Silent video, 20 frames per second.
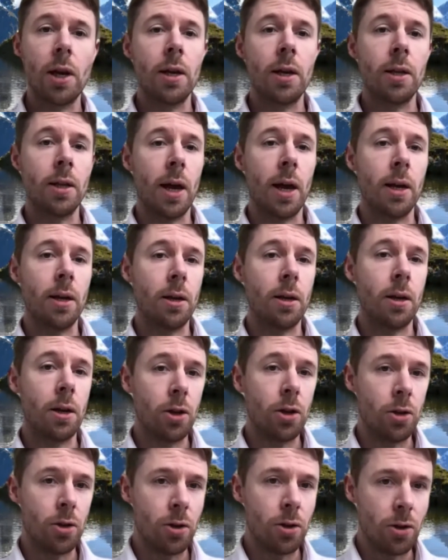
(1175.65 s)
then
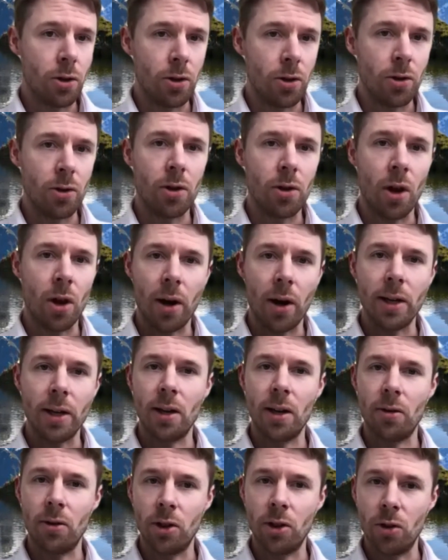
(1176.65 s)
the
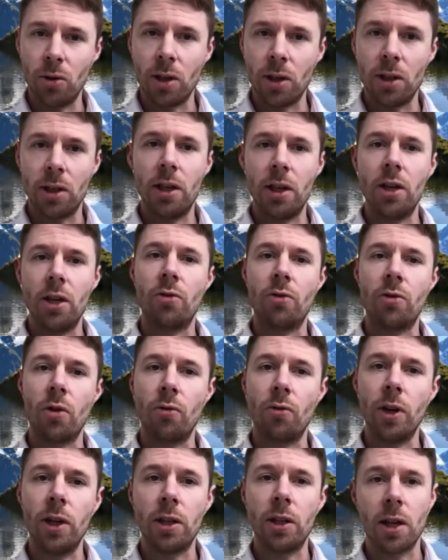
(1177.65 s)
idea is you continue with your
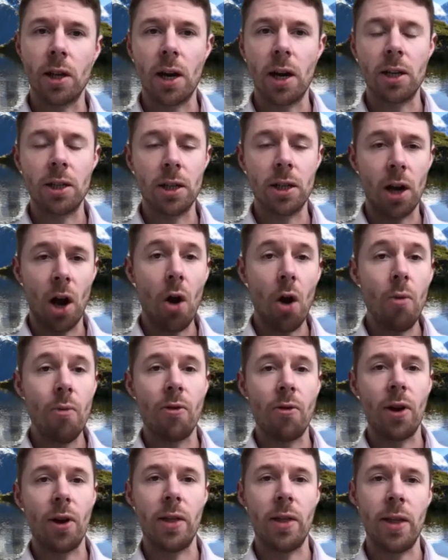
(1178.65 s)
research, and
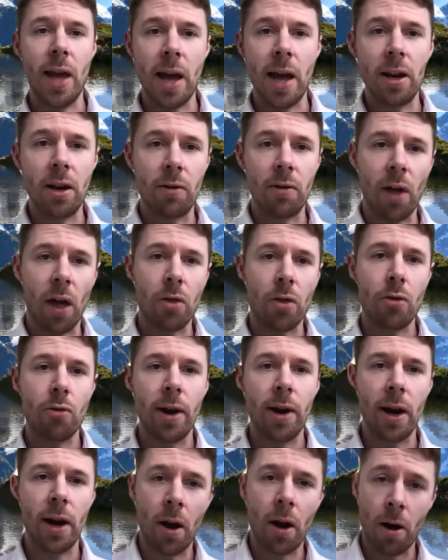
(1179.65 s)
hopefully at the end of that
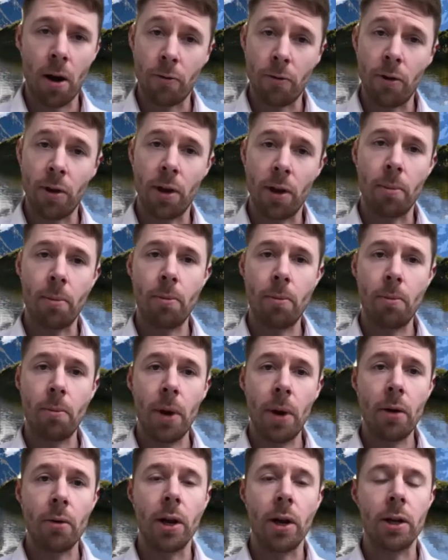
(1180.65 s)
3.5 year
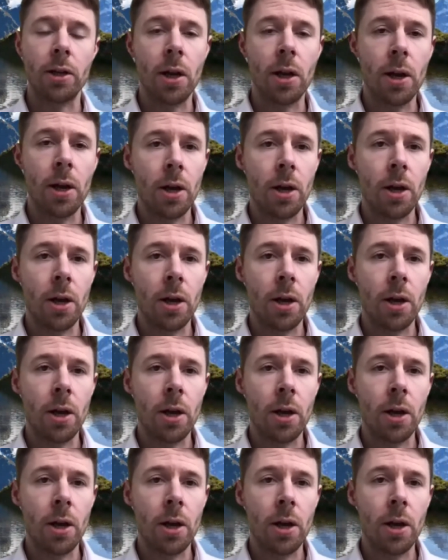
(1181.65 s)
period,